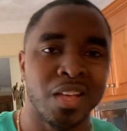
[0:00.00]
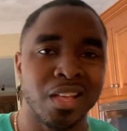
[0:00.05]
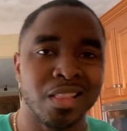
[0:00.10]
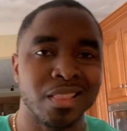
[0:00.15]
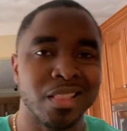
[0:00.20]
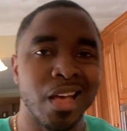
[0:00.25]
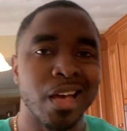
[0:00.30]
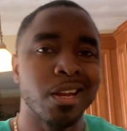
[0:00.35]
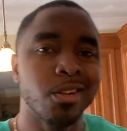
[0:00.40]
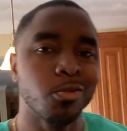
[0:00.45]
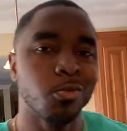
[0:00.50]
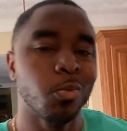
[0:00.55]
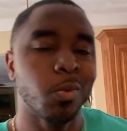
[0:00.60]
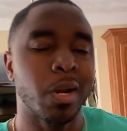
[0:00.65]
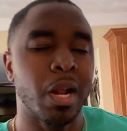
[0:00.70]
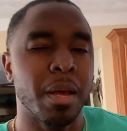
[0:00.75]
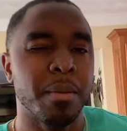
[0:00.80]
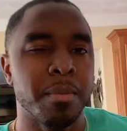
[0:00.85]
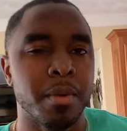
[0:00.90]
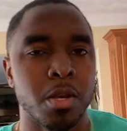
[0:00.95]
That is what
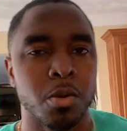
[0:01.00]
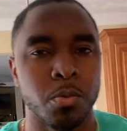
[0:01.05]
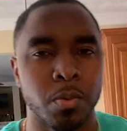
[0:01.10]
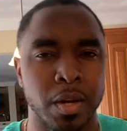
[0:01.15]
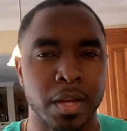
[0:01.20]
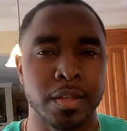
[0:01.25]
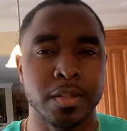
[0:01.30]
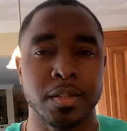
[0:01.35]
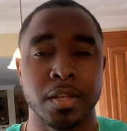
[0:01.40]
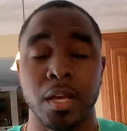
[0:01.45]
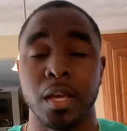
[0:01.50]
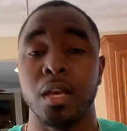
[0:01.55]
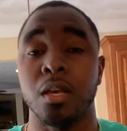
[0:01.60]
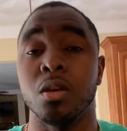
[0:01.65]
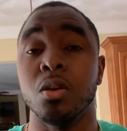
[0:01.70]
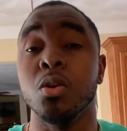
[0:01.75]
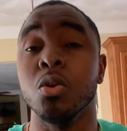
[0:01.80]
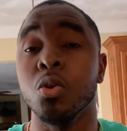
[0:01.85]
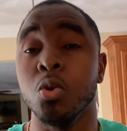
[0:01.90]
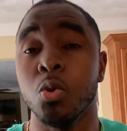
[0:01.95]
I mean when I
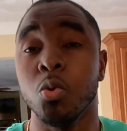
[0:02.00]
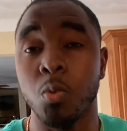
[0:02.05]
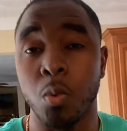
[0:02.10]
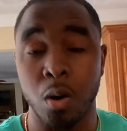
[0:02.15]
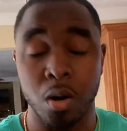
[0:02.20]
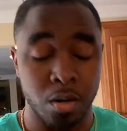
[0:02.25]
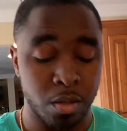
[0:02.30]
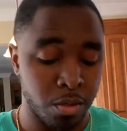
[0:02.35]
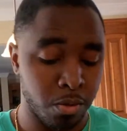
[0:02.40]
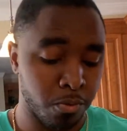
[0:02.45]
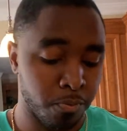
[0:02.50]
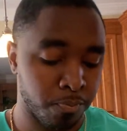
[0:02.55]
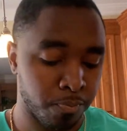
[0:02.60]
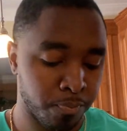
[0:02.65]
say, who are you?